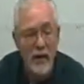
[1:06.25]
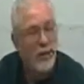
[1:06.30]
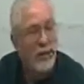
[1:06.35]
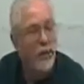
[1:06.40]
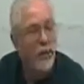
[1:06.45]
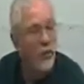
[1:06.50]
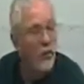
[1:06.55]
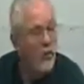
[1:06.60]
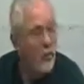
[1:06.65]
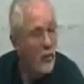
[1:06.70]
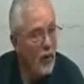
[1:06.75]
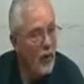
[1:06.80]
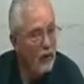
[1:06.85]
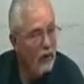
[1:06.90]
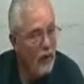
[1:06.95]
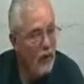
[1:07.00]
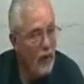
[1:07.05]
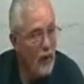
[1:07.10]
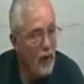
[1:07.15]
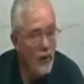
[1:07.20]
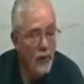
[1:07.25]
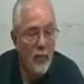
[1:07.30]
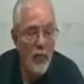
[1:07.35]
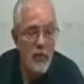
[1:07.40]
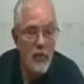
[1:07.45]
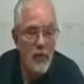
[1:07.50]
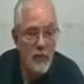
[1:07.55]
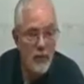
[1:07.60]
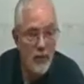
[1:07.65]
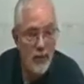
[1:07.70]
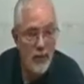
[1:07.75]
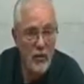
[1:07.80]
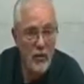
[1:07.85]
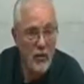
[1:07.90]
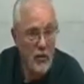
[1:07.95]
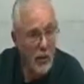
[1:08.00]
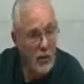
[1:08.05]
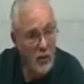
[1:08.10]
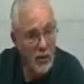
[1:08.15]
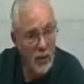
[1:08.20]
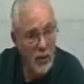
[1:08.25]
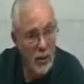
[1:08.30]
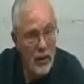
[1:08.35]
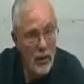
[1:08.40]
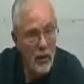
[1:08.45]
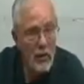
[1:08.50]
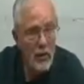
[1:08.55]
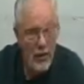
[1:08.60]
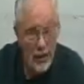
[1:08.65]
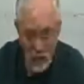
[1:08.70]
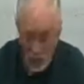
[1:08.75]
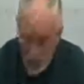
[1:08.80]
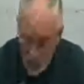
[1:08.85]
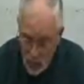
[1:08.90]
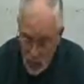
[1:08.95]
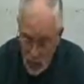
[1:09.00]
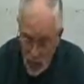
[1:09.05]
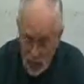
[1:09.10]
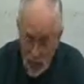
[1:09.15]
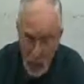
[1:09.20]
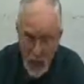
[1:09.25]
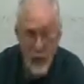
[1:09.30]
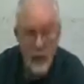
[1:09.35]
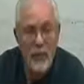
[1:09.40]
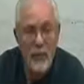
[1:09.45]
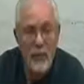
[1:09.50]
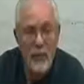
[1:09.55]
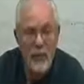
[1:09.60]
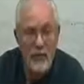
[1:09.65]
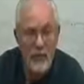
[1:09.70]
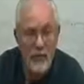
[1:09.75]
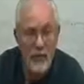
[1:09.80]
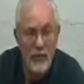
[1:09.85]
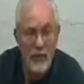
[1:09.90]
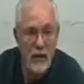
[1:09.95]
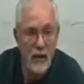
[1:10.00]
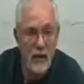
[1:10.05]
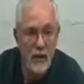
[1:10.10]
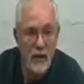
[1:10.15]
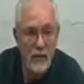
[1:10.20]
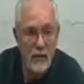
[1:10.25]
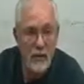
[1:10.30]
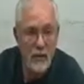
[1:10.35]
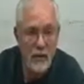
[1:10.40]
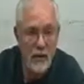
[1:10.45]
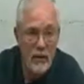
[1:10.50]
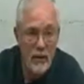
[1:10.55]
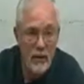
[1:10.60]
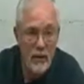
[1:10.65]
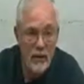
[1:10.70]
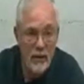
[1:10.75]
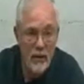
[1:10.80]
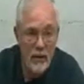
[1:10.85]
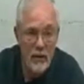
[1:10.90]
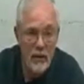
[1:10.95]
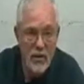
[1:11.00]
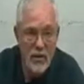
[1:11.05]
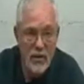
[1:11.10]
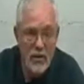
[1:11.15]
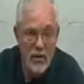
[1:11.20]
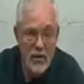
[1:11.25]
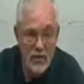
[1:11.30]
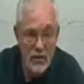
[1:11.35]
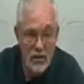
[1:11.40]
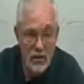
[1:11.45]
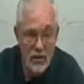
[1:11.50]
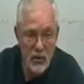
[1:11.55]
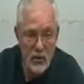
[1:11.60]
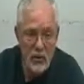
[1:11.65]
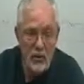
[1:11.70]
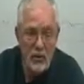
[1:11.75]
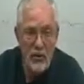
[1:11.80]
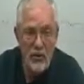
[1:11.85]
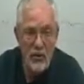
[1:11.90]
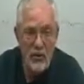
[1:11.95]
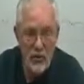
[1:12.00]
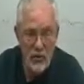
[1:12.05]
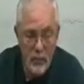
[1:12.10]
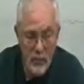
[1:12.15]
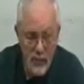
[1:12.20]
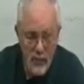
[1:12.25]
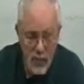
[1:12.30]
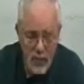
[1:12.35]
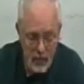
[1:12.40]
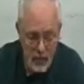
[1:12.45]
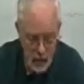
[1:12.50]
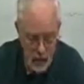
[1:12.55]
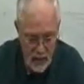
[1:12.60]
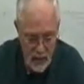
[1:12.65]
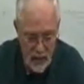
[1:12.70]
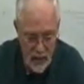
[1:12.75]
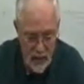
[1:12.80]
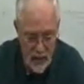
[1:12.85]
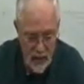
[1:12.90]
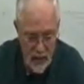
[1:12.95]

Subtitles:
In my own wife's shop, I've seen her dull a blade on one dog because the coat condition was so bad.